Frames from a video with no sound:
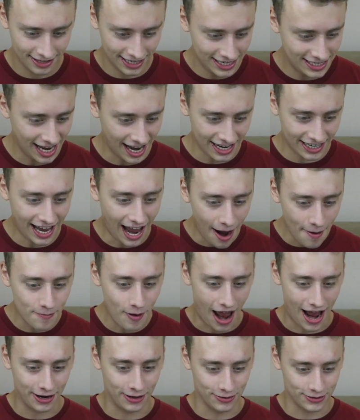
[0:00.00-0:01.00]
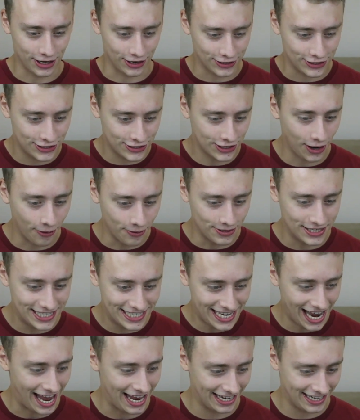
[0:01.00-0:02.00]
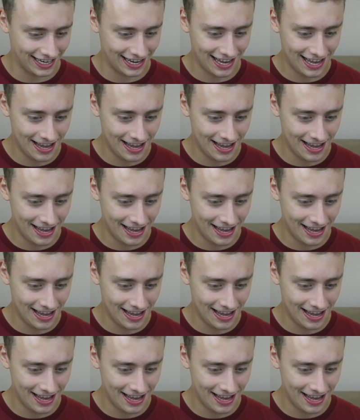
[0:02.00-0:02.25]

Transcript: These camera angles are so sick.